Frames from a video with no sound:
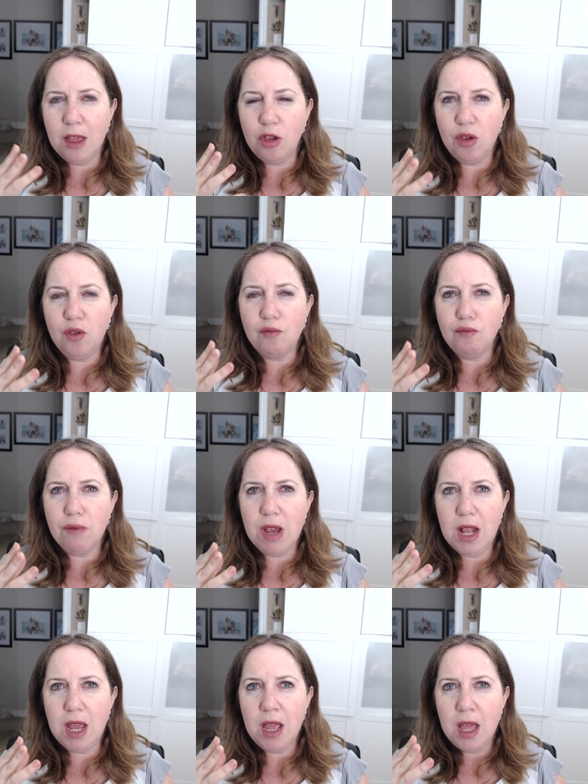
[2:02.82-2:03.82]
it's just
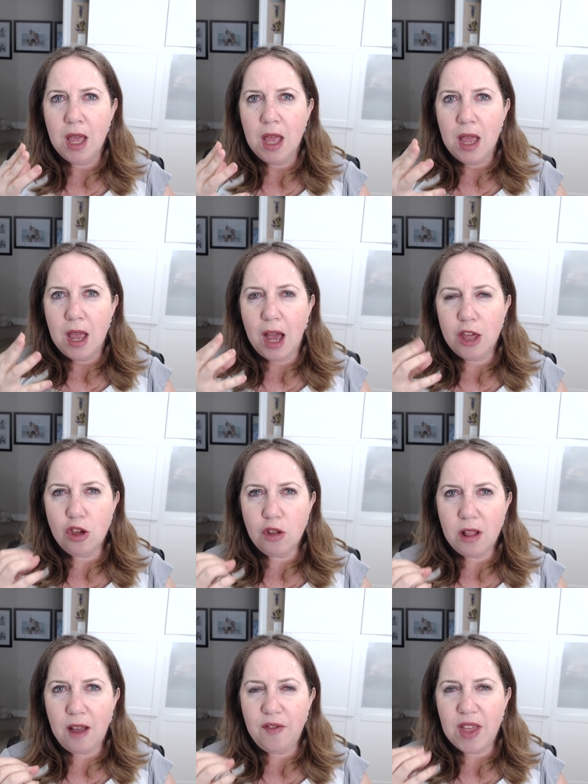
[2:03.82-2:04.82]
really I just
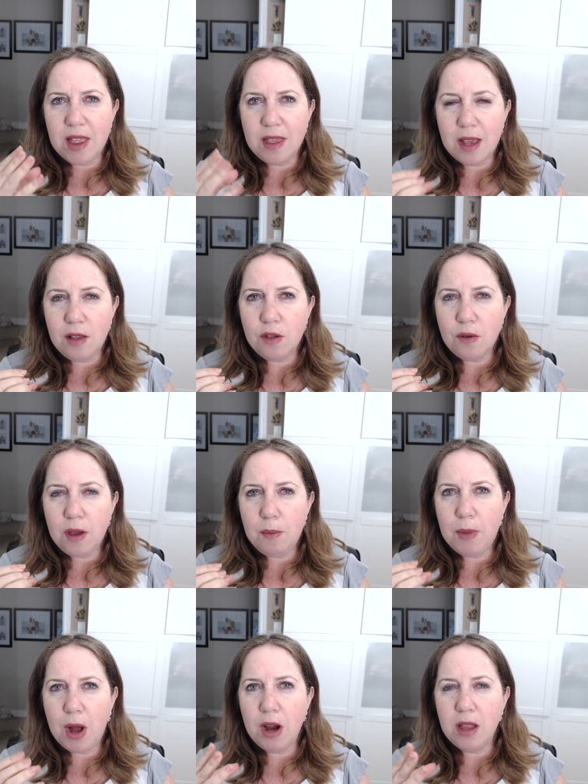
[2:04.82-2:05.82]
love that sensory
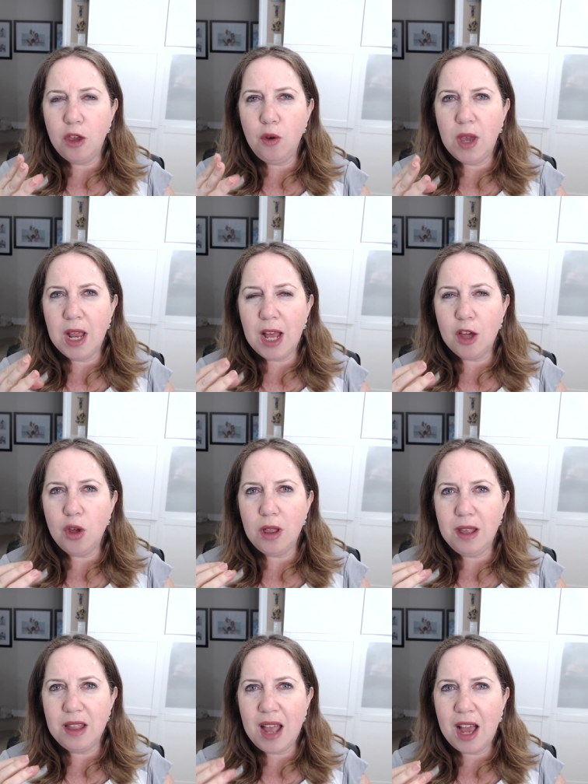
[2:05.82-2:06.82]
part that you can
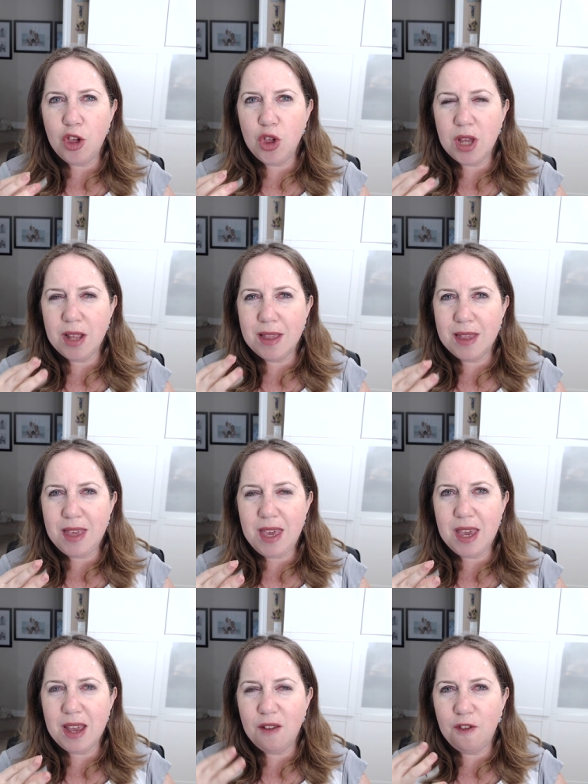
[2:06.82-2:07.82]
actually touch it,
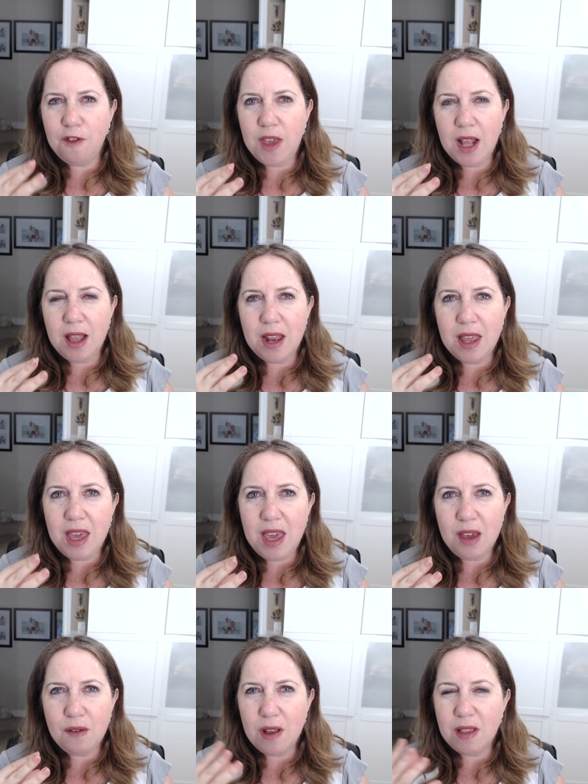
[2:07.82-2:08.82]
see it, feel it,
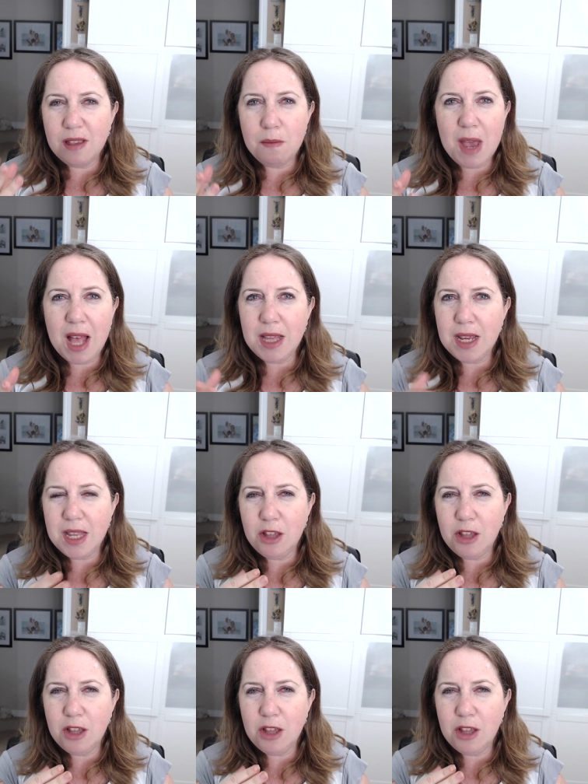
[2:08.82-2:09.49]
hear it, smell it.